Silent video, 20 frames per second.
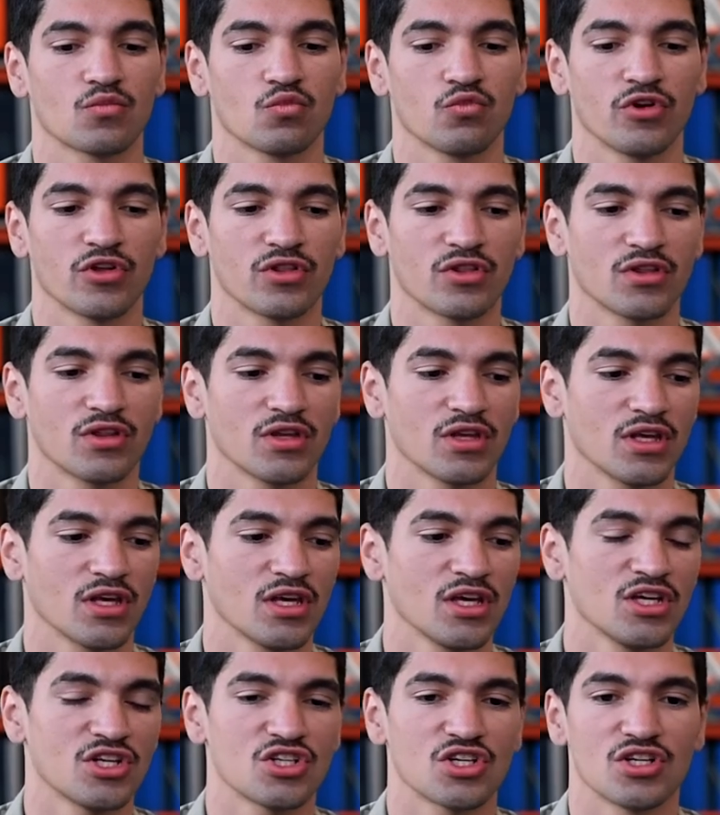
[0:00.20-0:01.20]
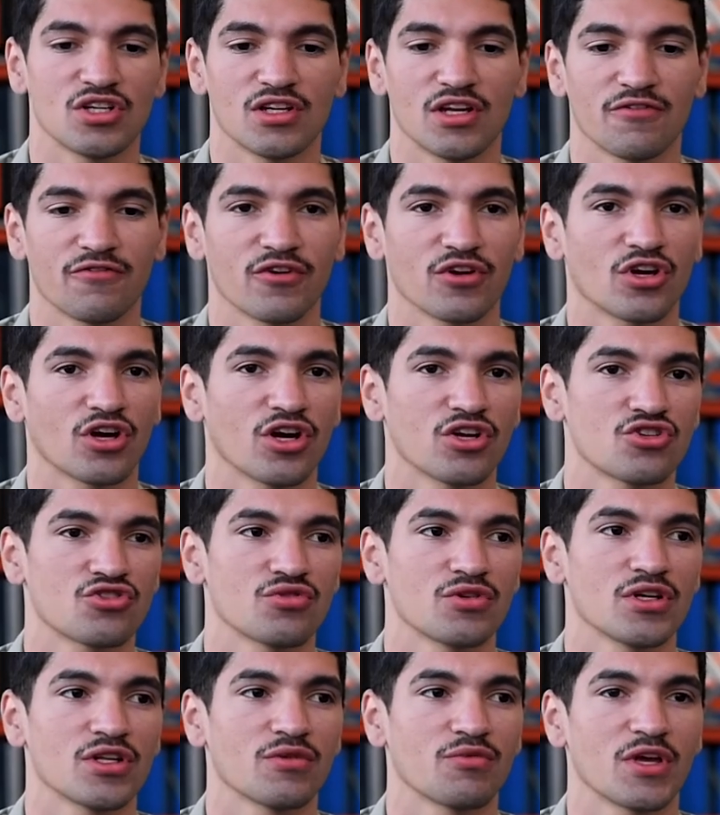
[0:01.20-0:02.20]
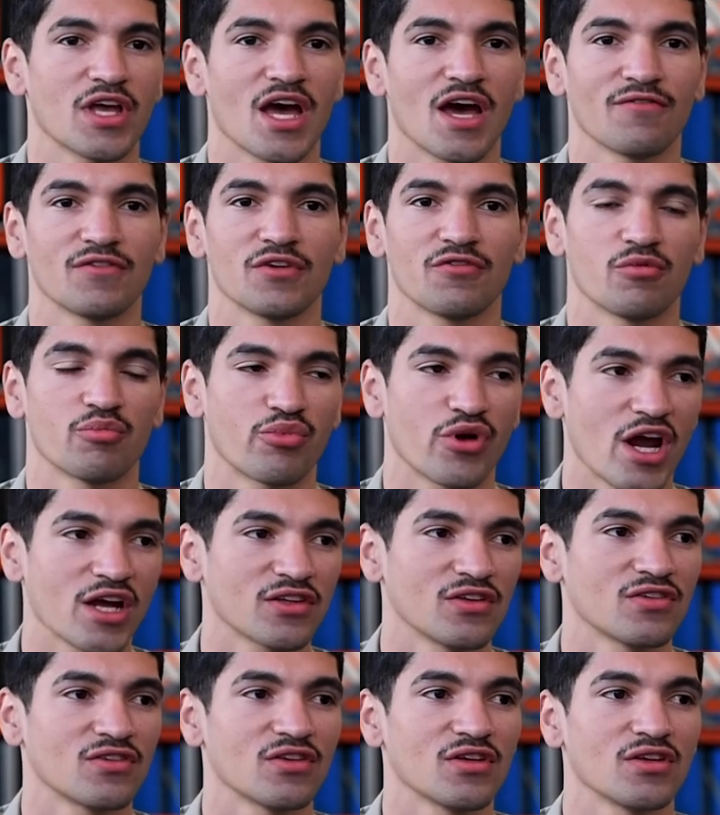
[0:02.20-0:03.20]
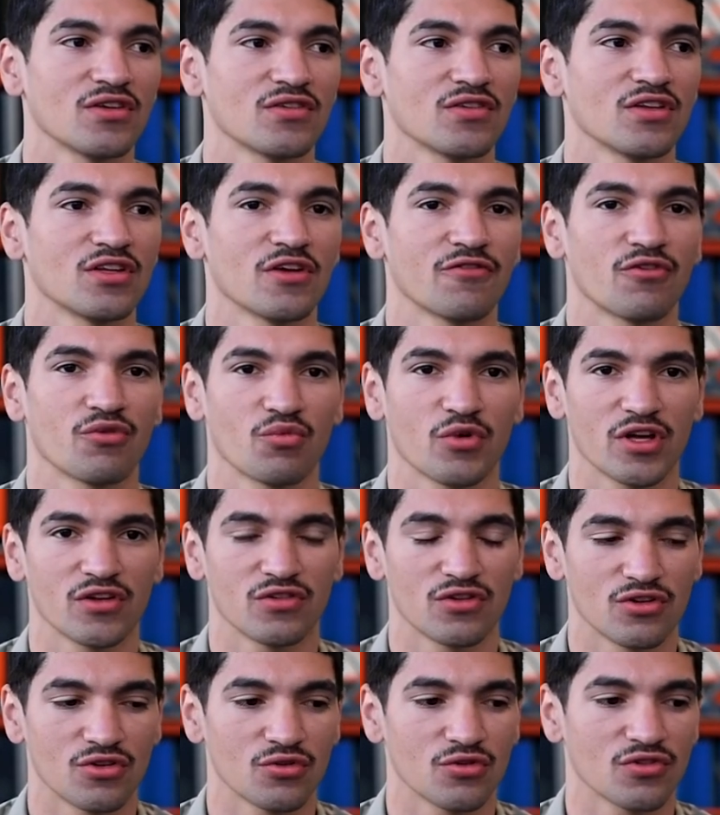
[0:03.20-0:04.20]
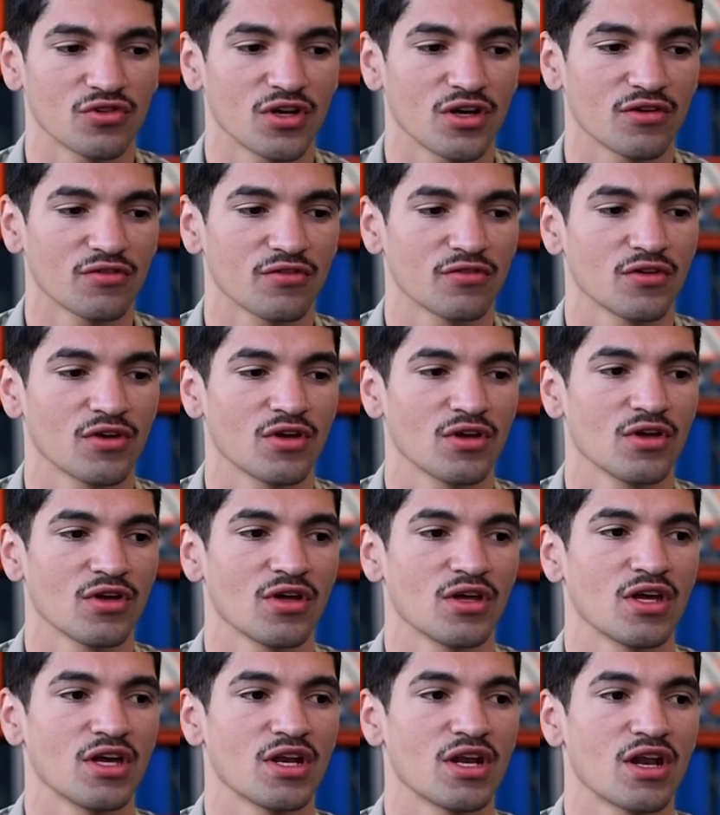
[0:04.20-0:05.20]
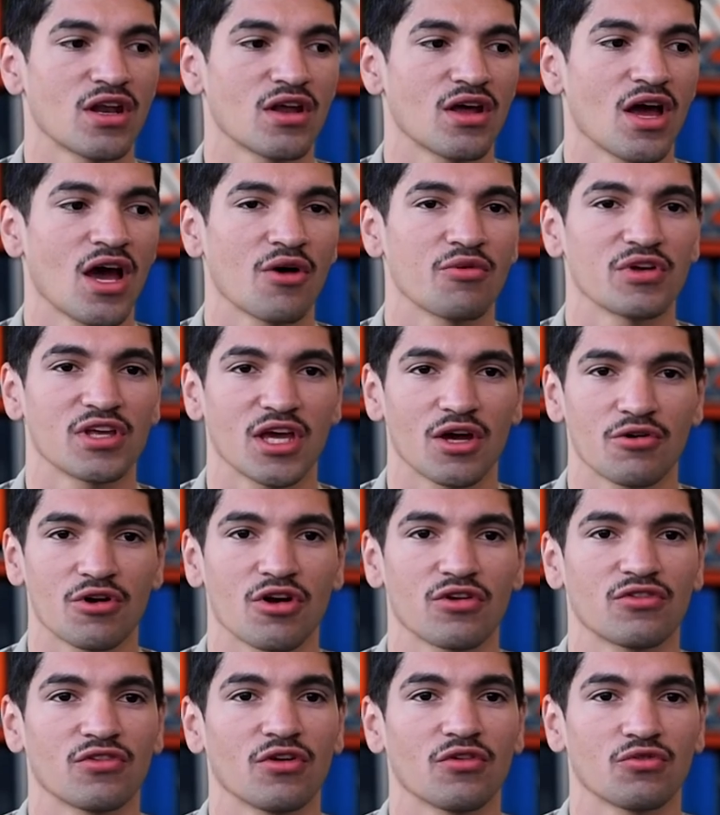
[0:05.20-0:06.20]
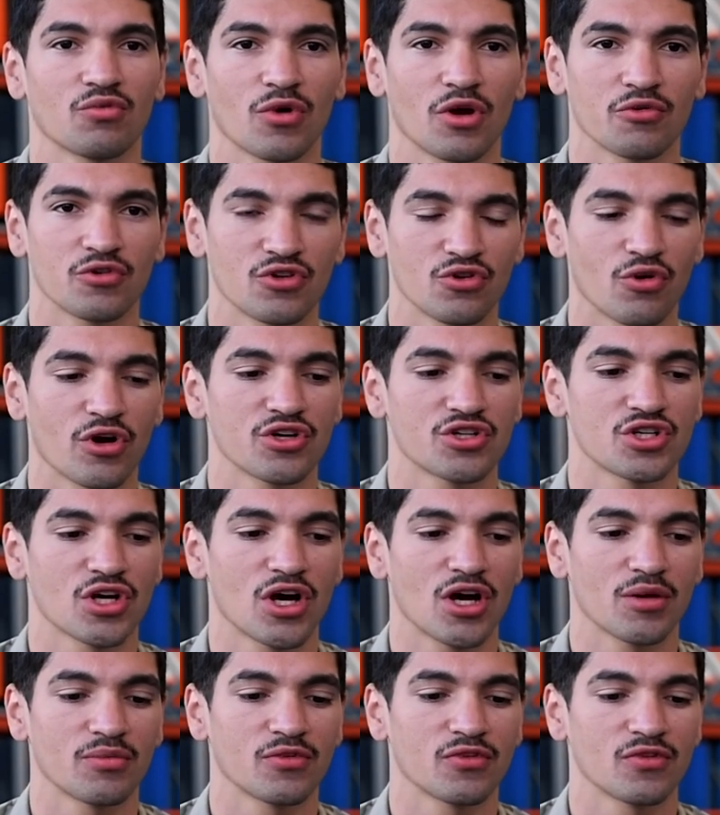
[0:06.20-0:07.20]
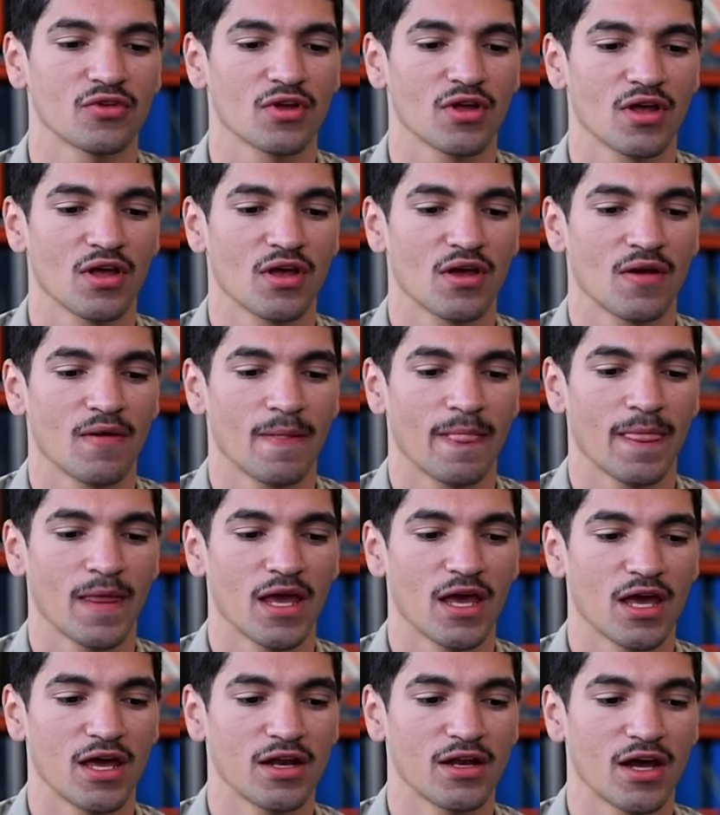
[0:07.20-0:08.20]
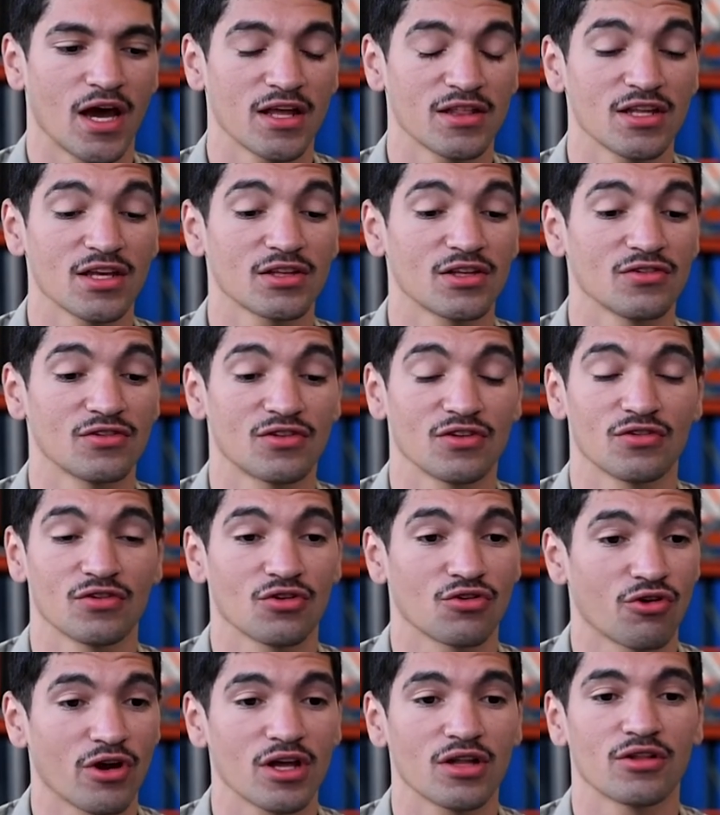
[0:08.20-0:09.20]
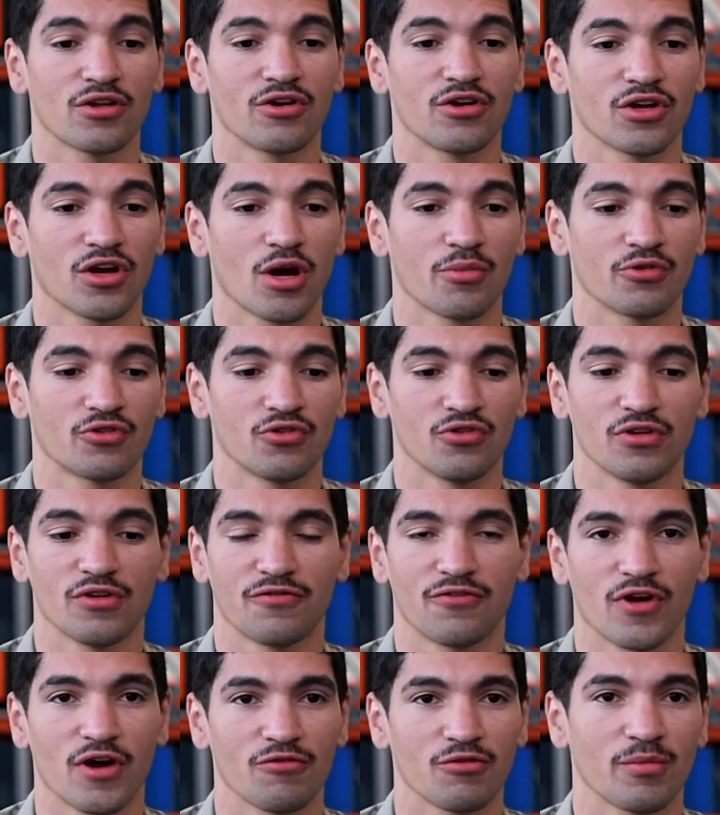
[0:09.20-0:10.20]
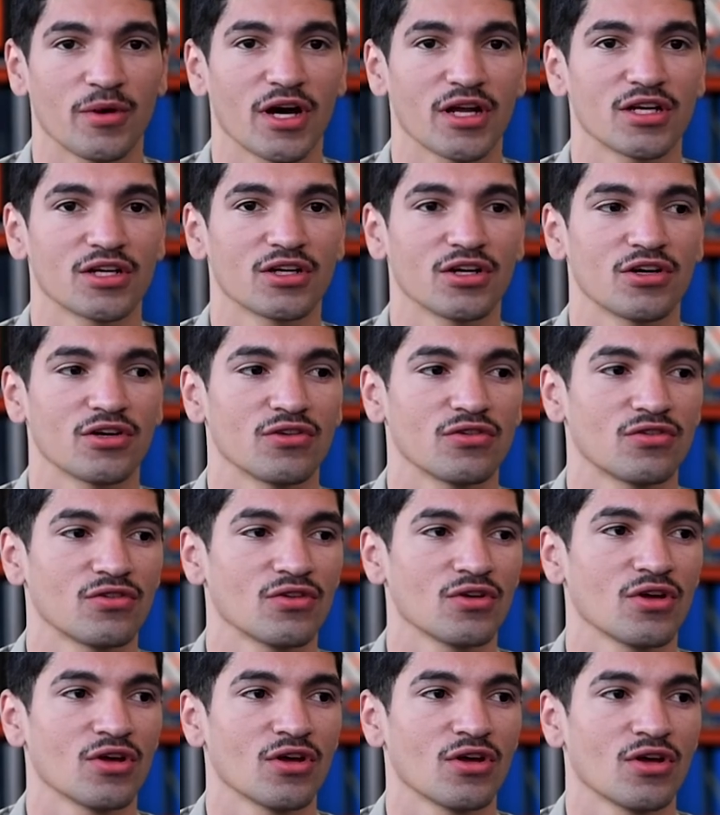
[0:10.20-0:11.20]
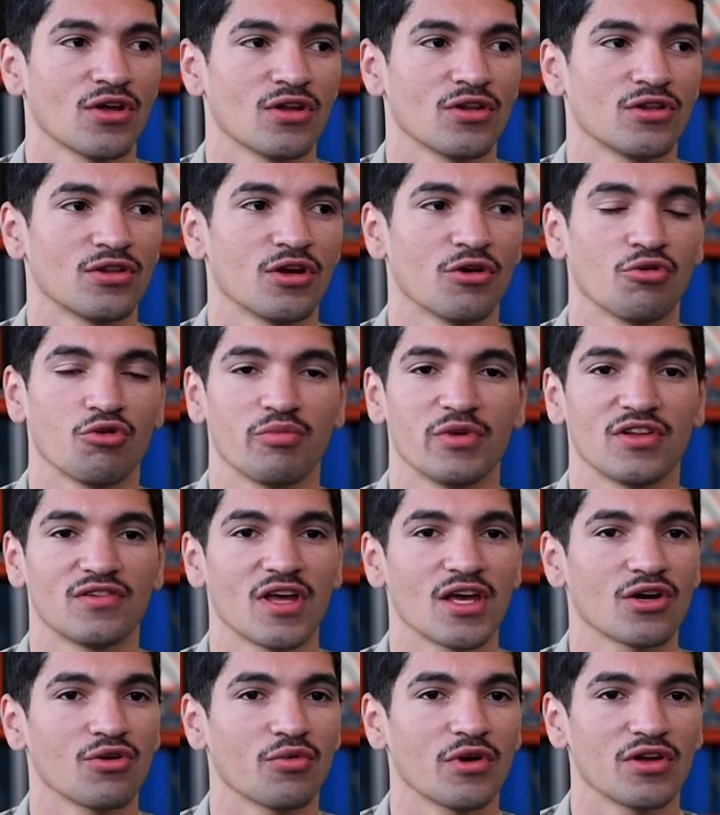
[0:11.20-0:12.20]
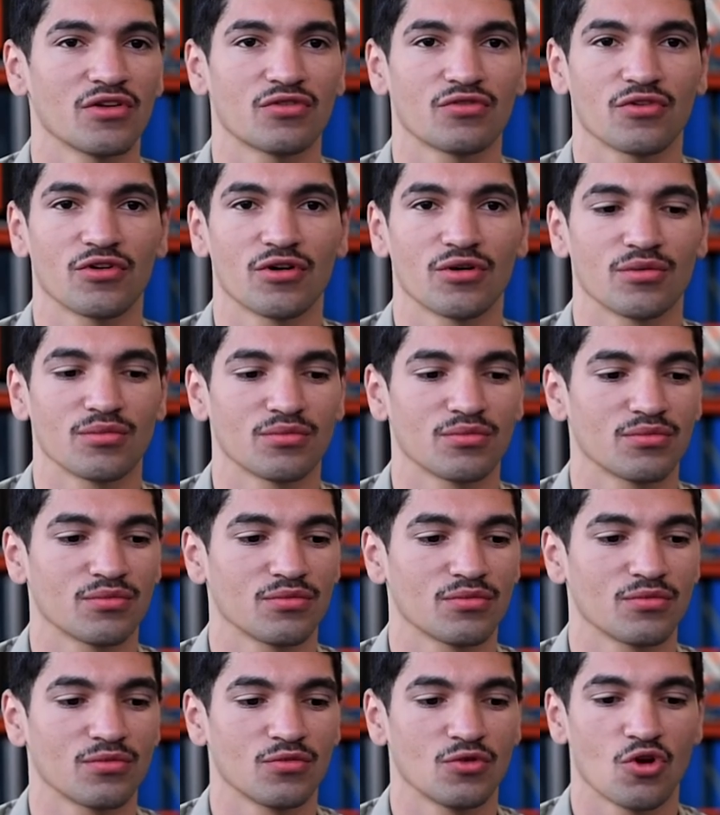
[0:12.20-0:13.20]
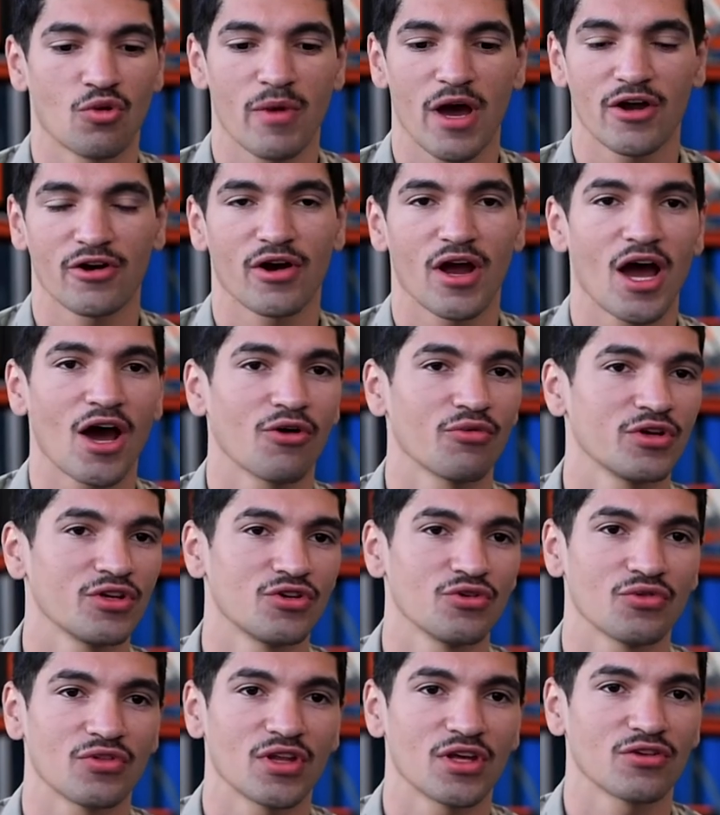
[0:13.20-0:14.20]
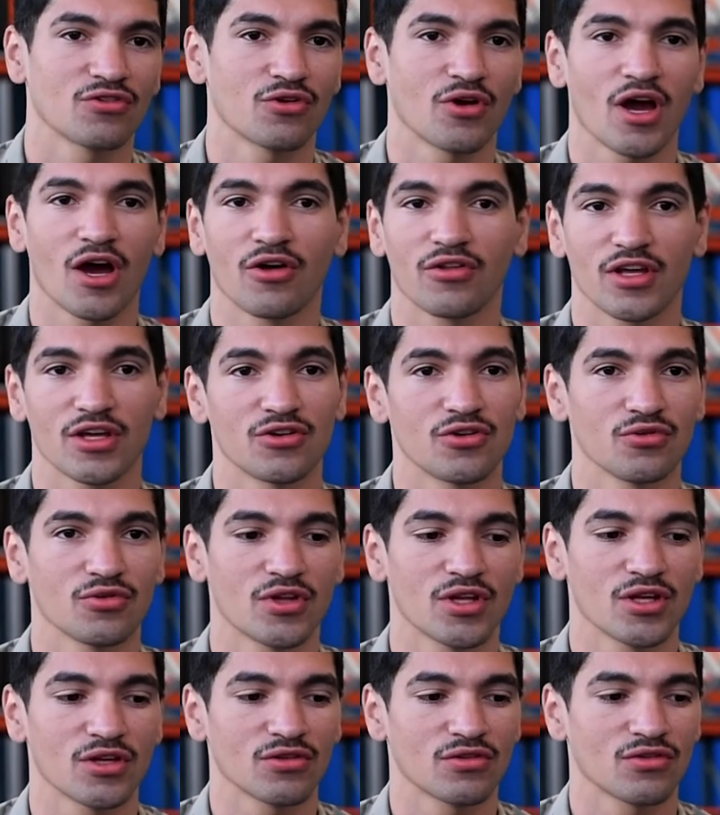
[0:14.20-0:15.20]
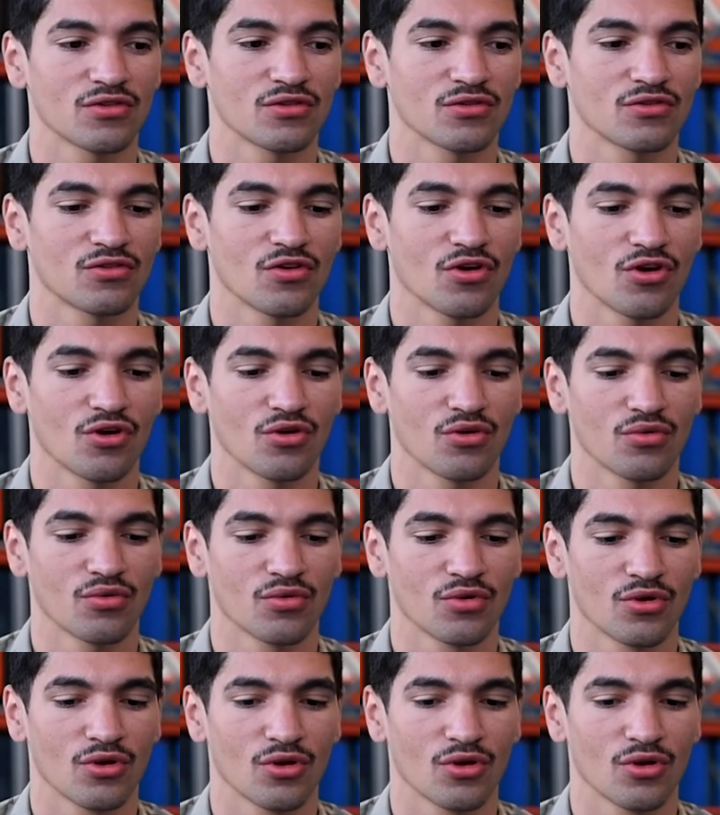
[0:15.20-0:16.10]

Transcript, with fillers: with each and different country that we have different practices and different ways to do stuff and how we carry ourselves while we do our jobs. And I think this is a great learning opportunity for everybody because there will be takeaways from no matter how we do things or how they do things. So,